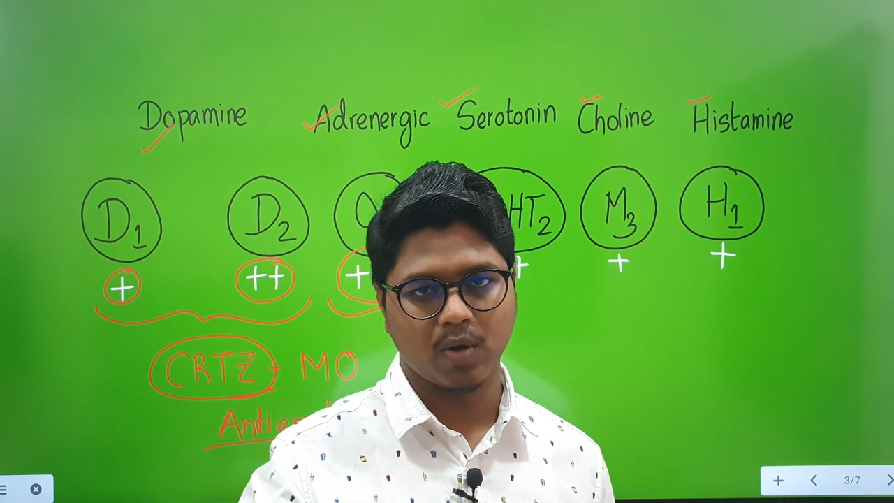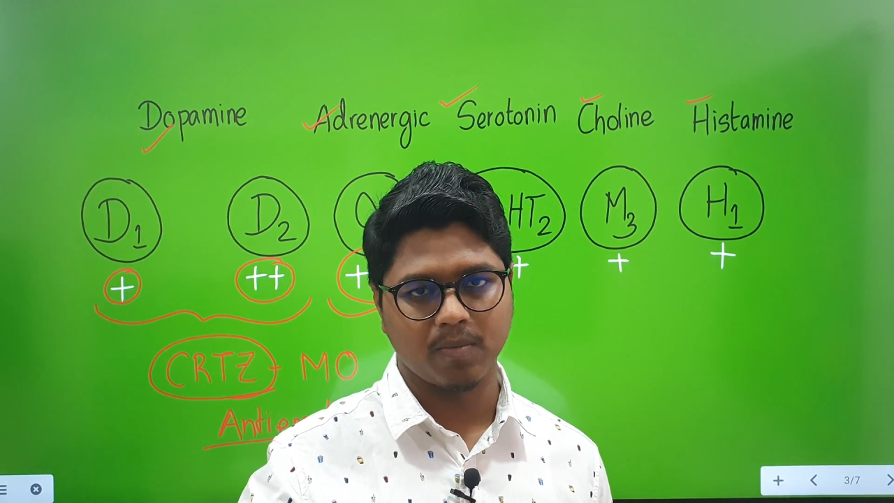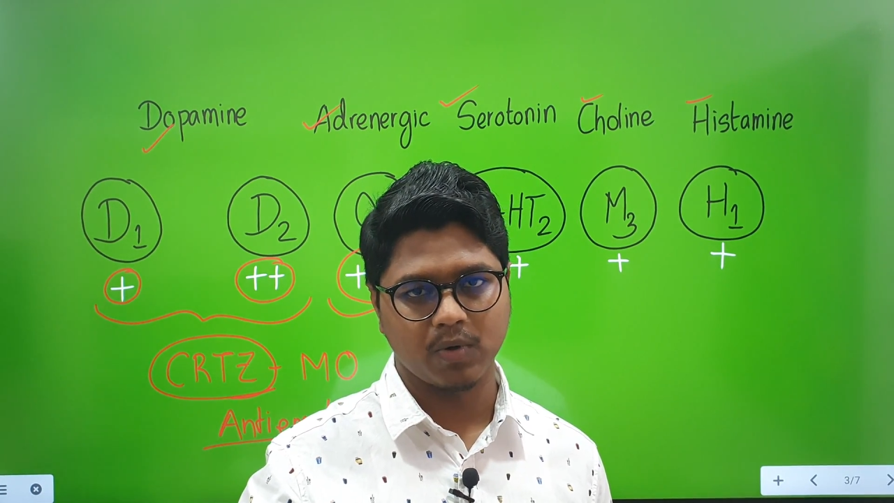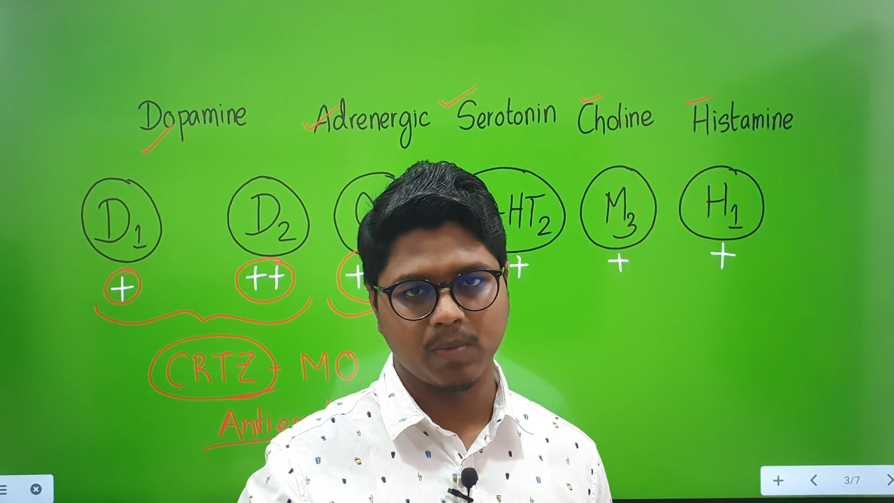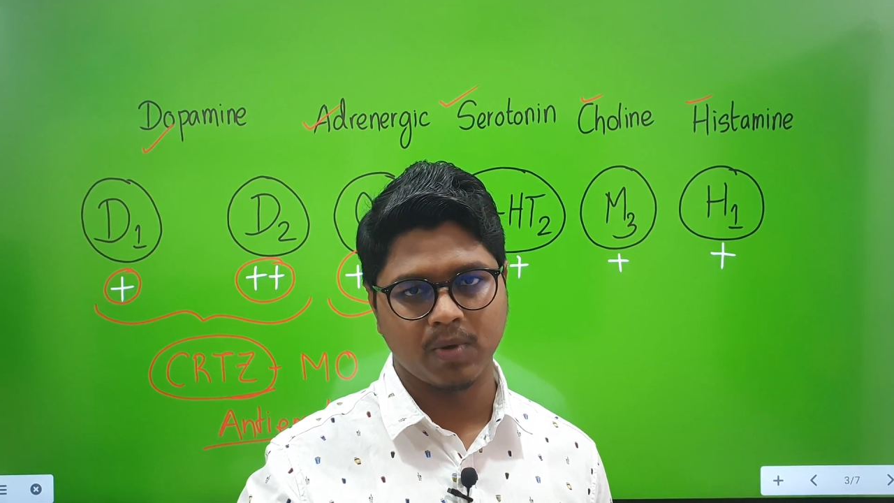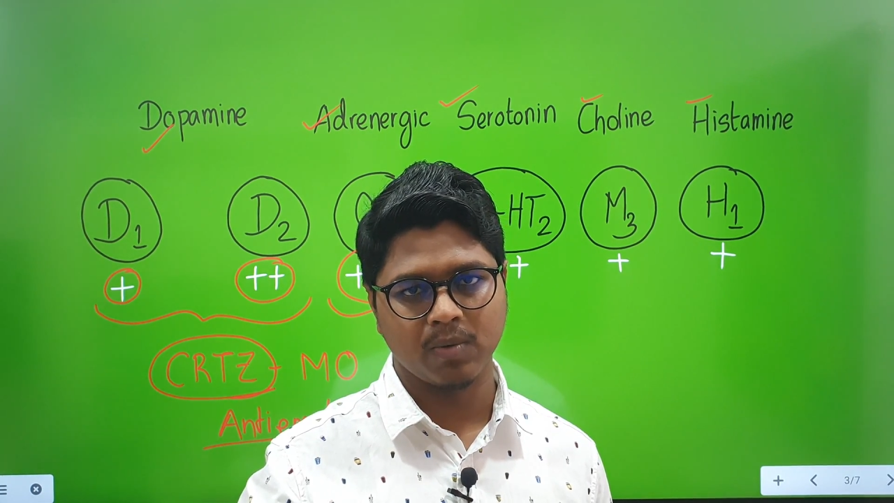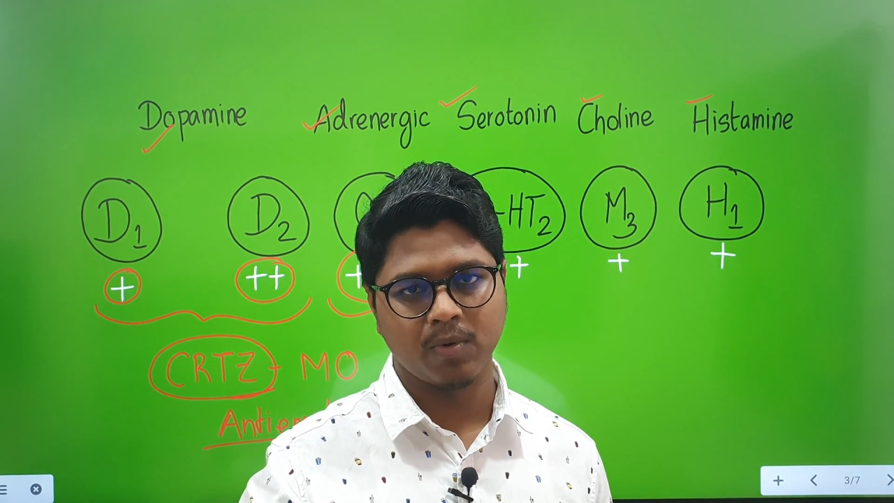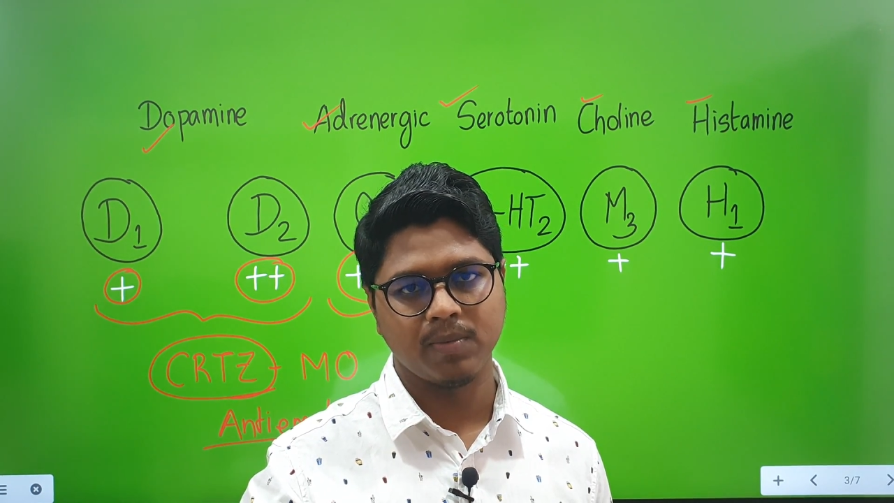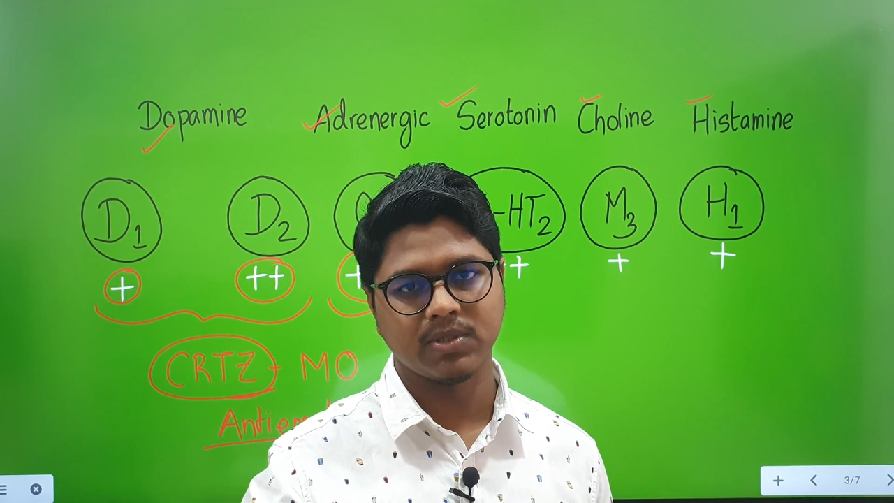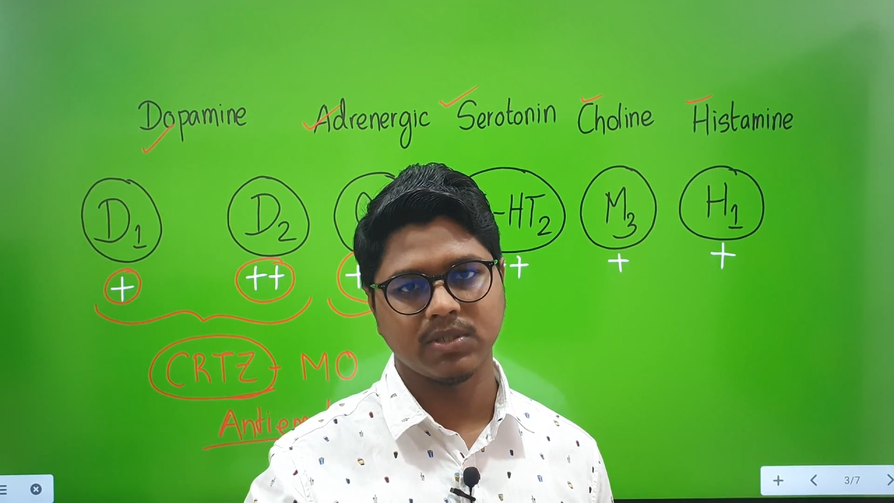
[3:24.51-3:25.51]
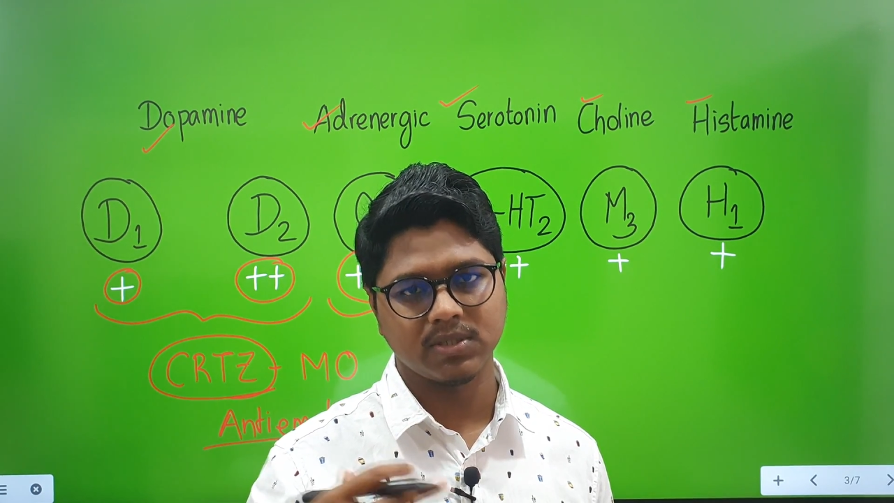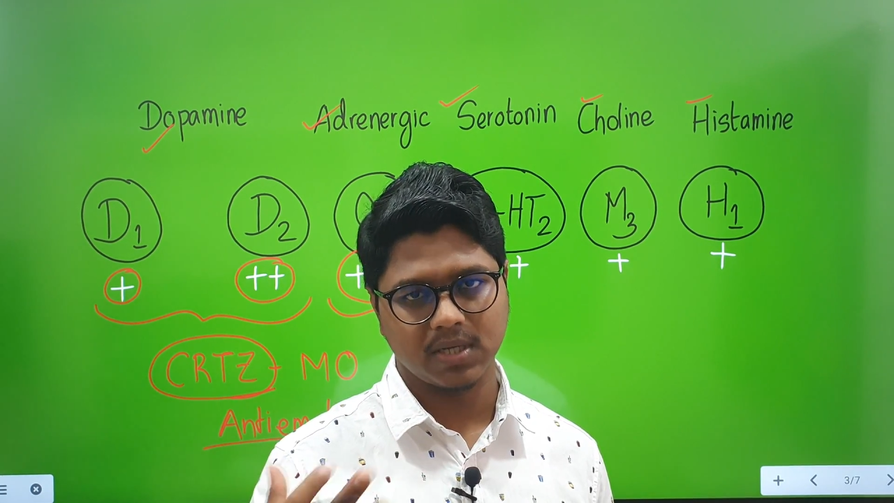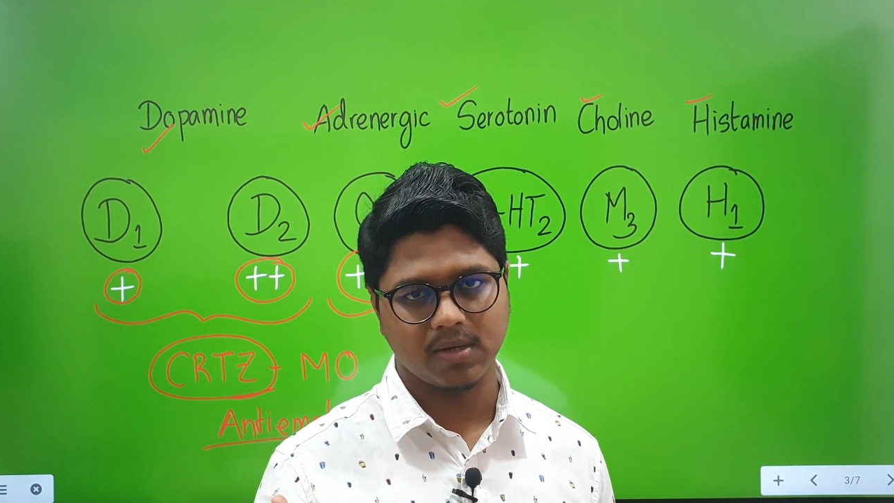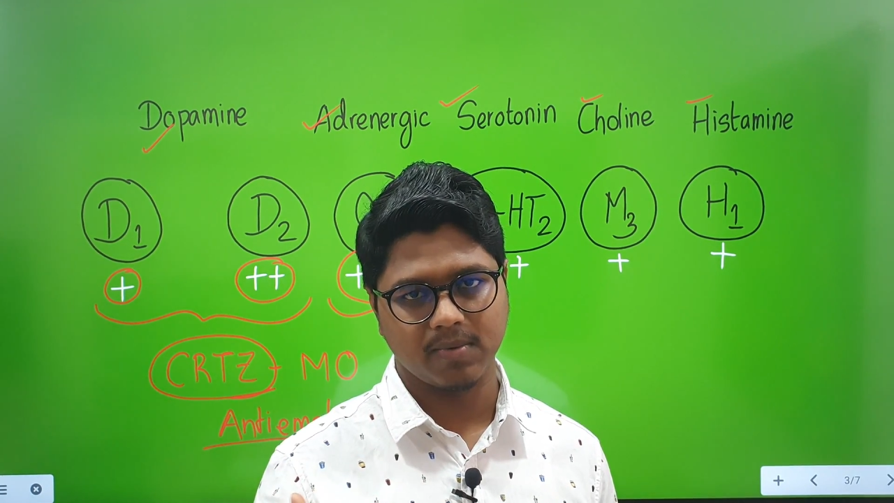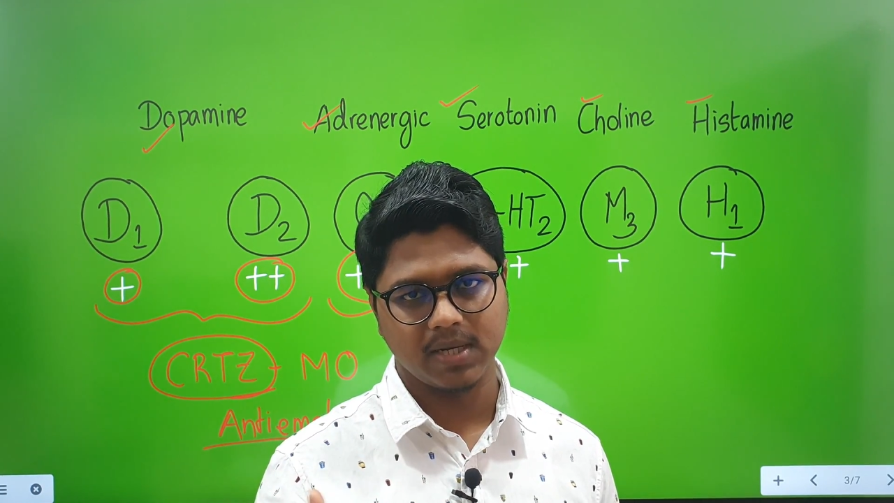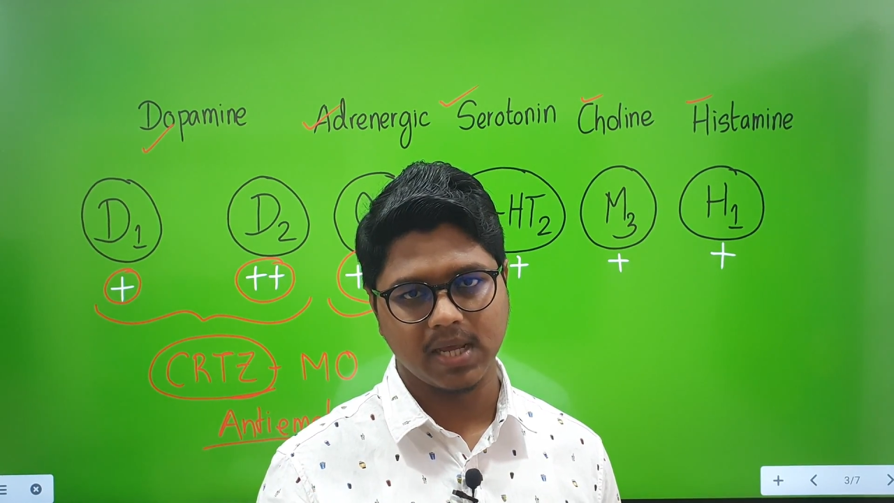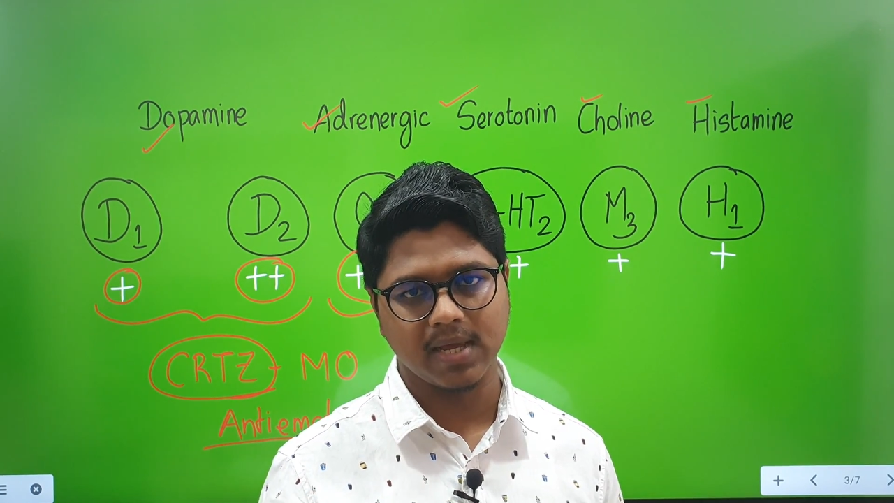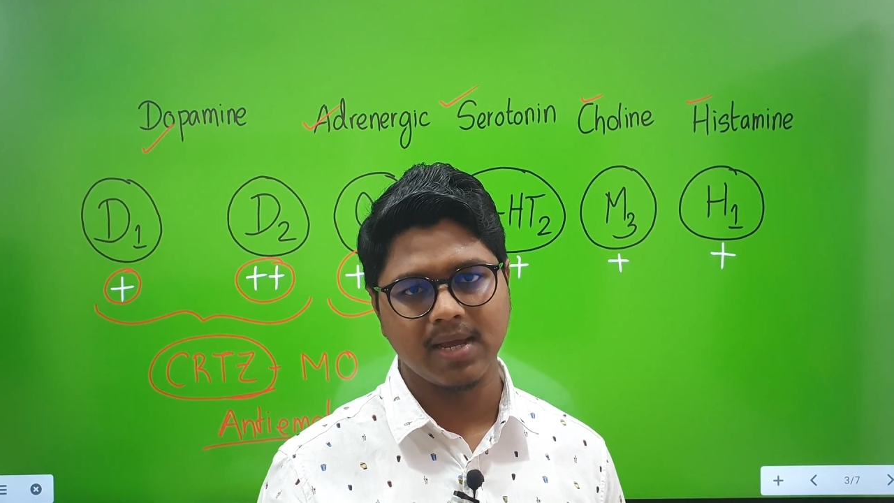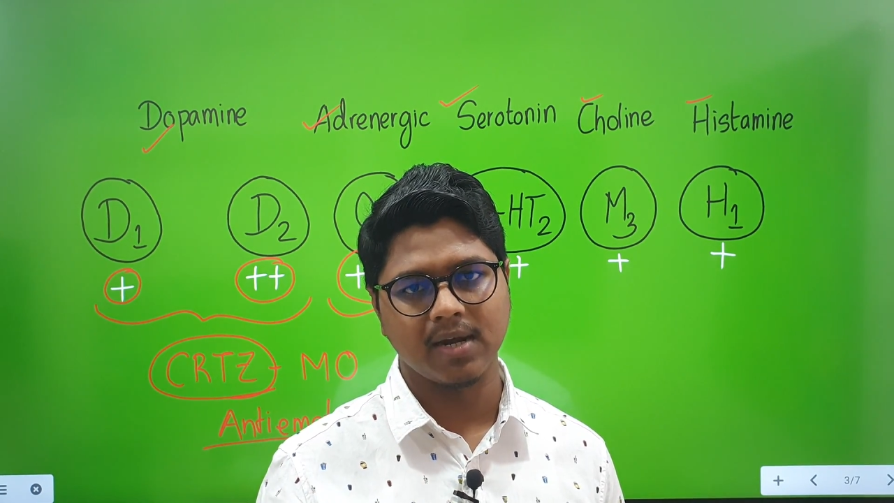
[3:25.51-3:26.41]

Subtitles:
number of vomitions are very high,